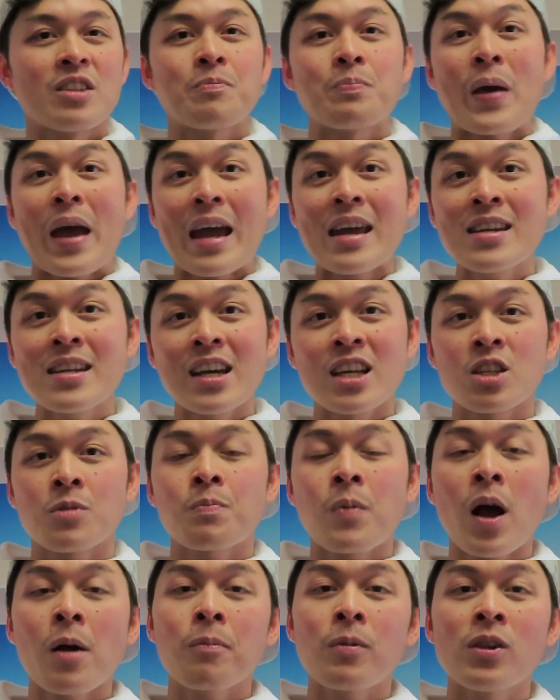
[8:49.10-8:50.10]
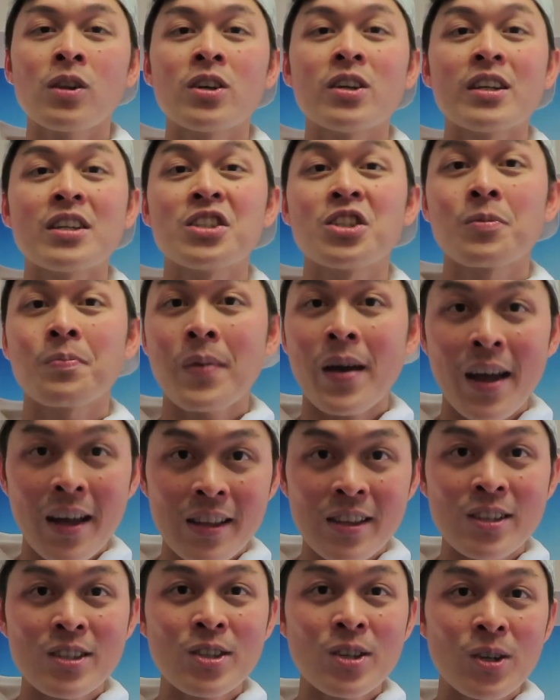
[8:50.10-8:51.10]
Panda is popular in
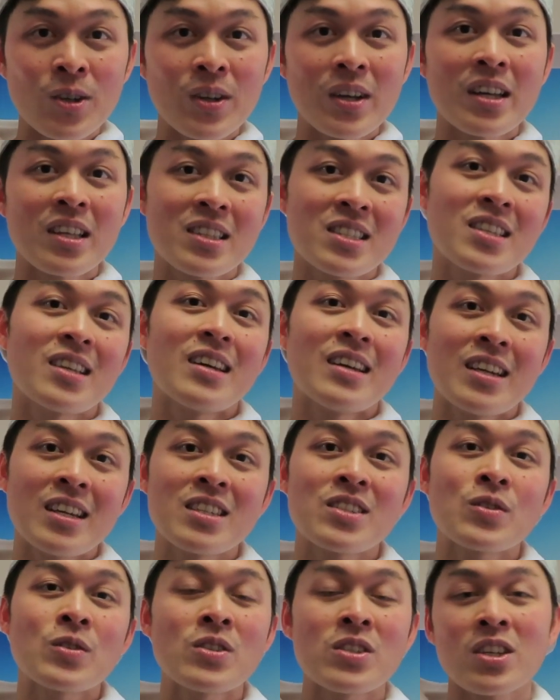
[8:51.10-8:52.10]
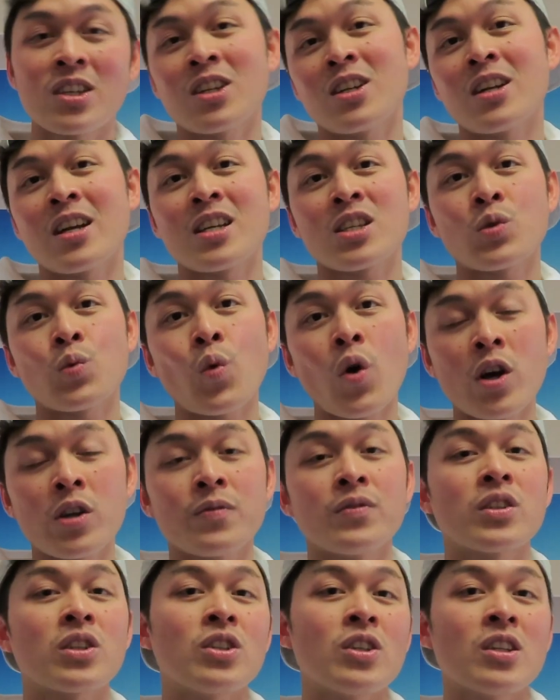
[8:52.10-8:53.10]
Japan, so it is considered as one
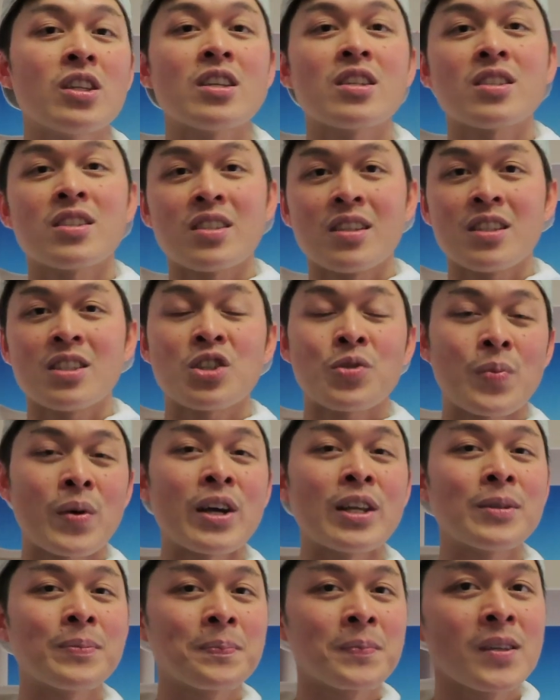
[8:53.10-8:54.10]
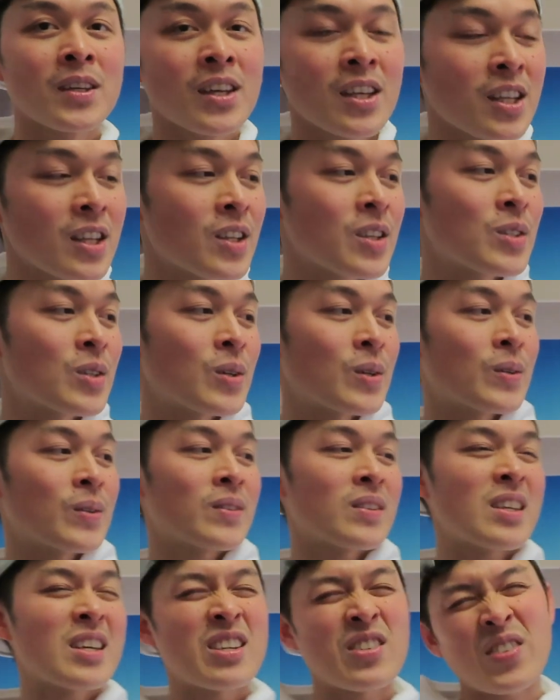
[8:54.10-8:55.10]
of the cutest in Japan. So
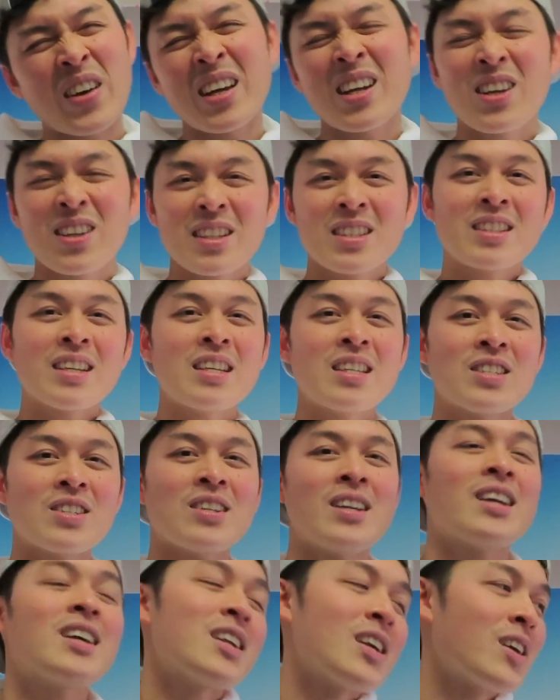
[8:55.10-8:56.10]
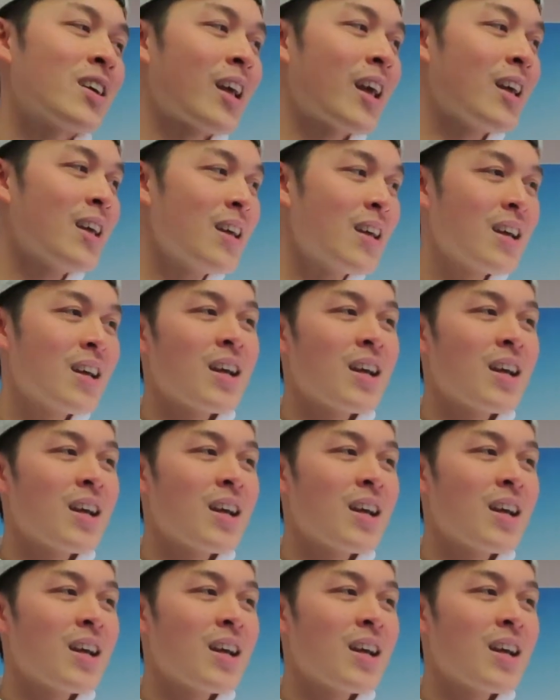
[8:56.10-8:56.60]
you're gonna find out in the internet, okay?